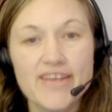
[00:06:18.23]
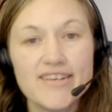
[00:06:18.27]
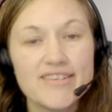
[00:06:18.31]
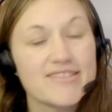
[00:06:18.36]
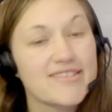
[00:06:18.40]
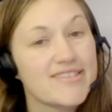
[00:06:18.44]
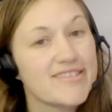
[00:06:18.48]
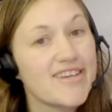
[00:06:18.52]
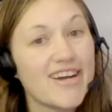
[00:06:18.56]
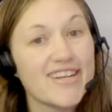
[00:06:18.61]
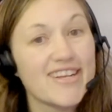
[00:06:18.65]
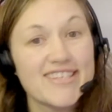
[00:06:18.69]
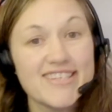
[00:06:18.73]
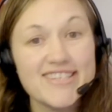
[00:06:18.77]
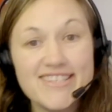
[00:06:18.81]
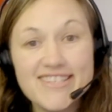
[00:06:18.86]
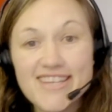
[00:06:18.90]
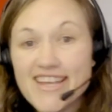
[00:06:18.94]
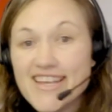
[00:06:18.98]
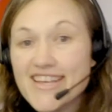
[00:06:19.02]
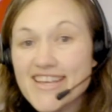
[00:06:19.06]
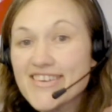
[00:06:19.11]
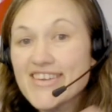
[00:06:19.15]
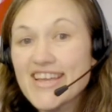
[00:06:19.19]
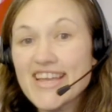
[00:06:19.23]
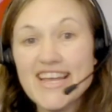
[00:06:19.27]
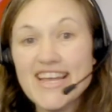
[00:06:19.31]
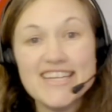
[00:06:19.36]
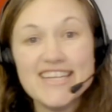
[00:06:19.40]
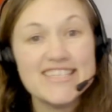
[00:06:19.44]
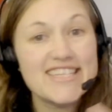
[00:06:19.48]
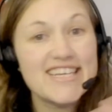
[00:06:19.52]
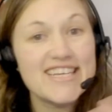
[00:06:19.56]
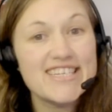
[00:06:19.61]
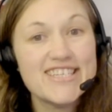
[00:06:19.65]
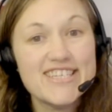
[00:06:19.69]
It's not to say you can't
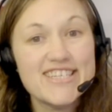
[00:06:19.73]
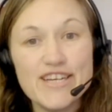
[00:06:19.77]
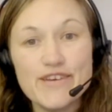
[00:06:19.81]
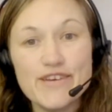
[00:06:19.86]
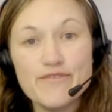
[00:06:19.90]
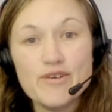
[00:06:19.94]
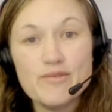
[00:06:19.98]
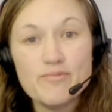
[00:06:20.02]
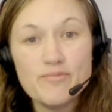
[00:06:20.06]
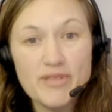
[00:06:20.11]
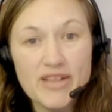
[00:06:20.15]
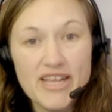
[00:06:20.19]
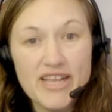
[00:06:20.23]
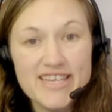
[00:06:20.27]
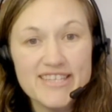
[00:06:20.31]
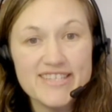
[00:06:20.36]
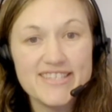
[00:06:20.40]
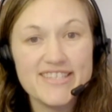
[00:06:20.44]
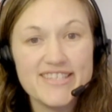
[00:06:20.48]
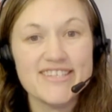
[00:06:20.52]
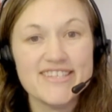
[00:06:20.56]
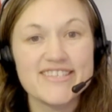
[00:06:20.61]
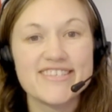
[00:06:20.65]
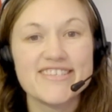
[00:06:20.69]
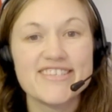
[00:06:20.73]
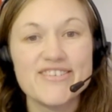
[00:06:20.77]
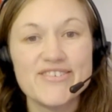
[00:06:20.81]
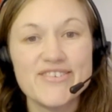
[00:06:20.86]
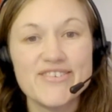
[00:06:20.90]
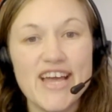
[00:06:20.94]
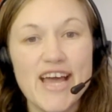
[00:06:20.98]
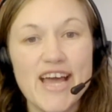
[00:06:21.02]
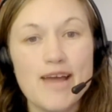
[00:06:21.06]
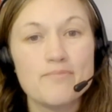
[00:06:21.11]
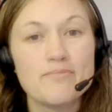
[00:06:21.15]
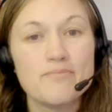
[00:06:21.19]
teach different places. You
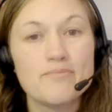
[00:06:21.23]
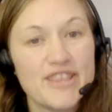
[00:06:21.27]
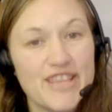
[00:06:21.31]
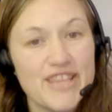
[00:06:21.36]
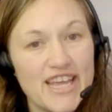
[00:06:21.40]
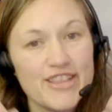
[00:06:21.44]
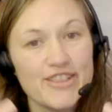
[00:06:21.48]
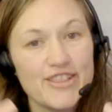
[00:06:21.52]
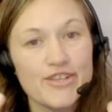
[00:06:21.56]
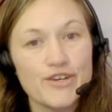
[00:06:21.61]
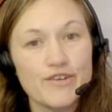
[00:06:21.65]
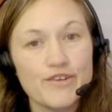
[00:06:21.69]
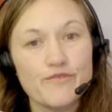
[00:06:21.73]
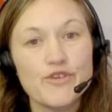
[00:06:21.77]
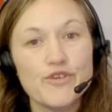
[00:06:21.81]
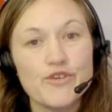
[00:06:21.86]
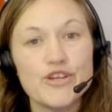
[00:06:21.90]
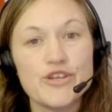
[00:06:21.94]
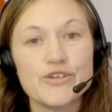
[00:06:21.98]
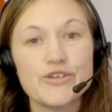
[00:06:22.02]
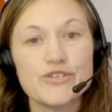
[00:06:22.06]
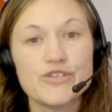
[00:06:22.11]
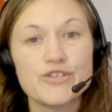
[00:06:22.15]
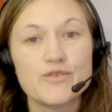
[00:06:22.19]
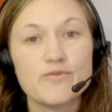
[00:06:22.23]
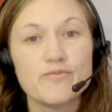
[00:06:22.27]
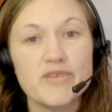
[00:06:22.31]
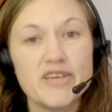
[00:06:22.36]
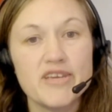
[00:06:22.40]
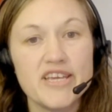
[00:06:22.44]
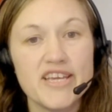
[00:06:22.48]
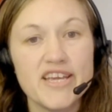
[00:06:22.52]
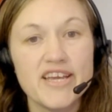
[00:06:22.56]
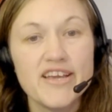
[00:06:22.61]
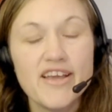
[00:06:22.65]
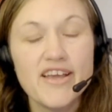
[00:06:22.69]
can, but they look for you to
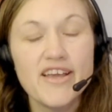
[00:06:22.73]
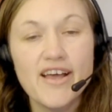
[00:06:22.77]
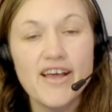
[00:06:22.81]
be